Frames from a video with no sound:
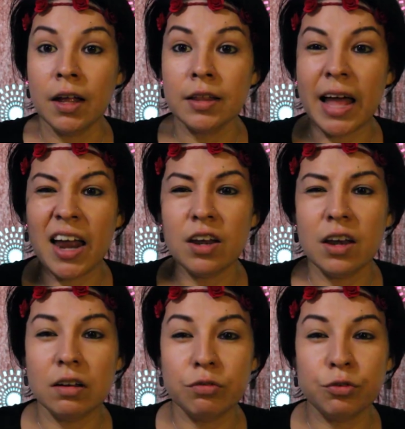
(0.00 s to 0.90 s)
that
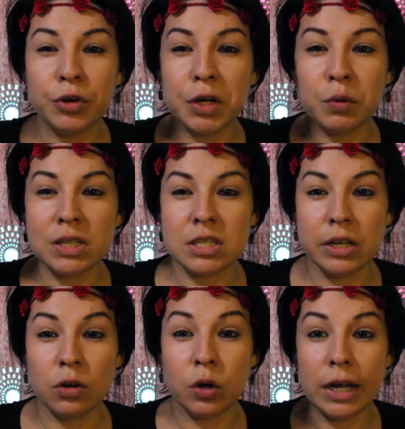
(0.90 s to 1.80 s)
frequency
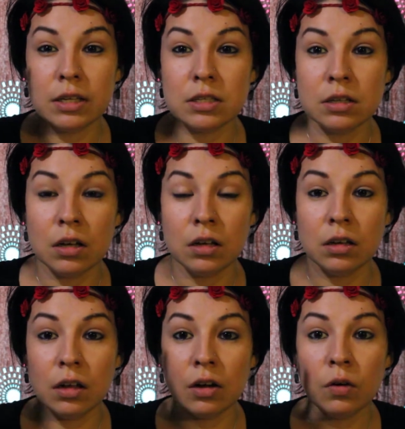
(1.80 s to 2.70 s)
noise.
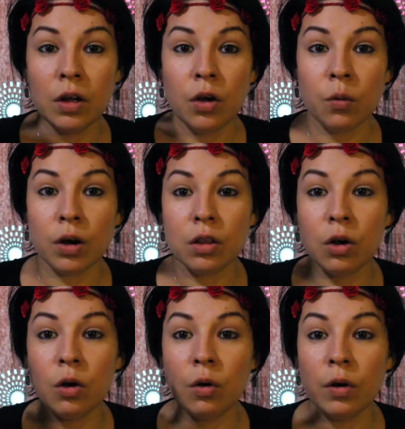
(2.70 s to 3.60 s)
You know, we're
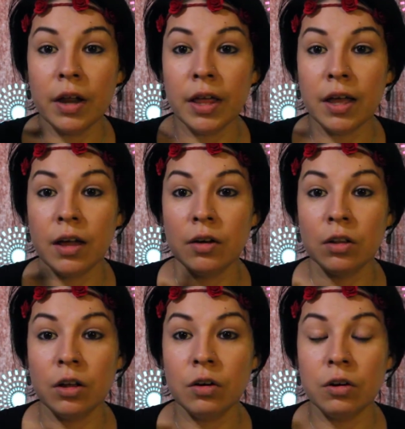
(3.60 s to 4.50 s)
lowering it
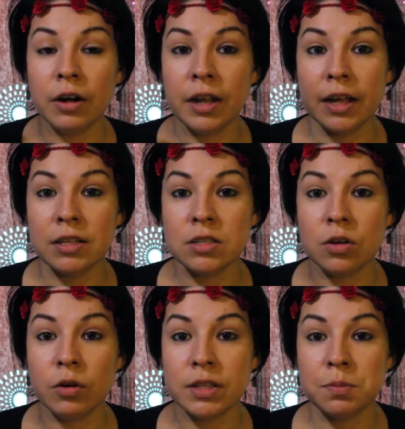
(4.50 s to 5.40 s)
and lowering it,
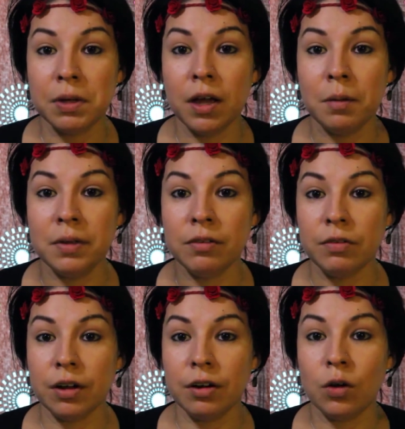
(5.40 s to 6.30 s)
so it's becoming
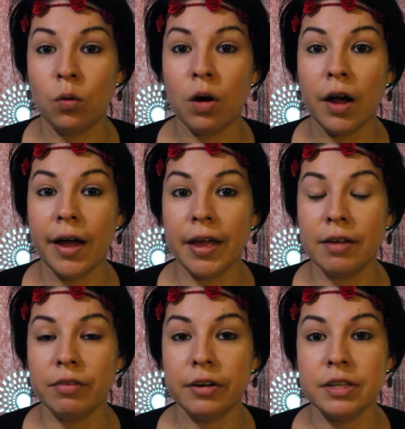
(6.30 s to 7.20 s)
very
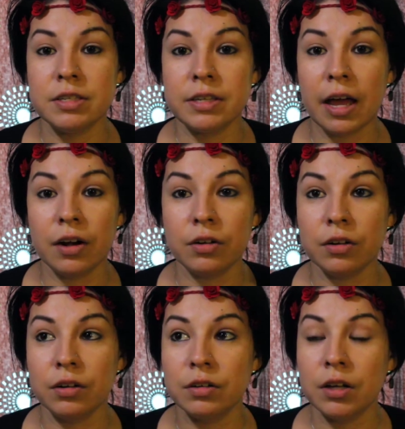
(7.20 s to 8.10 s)
quiet, very
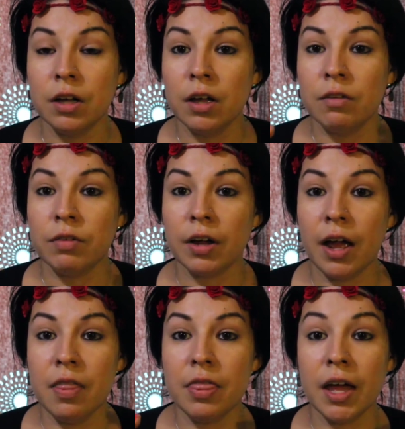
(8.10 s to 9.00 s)
settled, very,
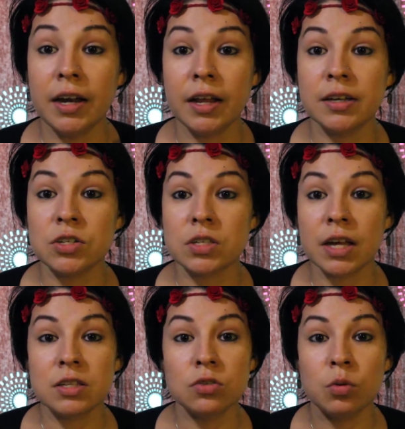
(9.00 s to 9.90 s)
and then it just
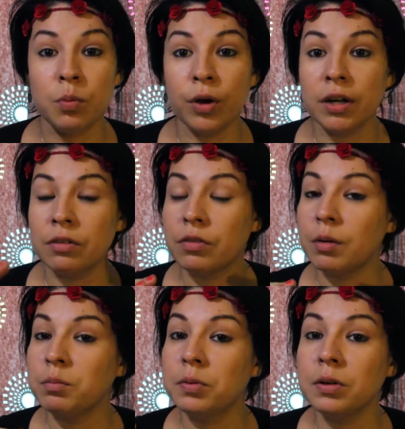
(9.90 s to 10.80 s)
gets to a point of
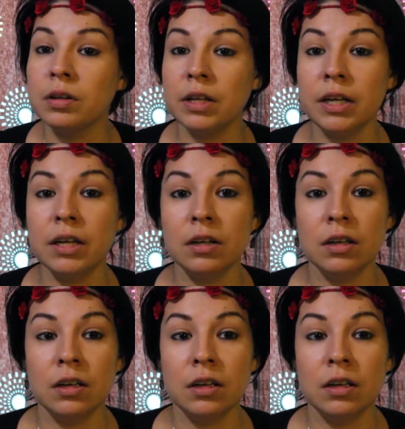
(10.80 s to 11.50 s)
complete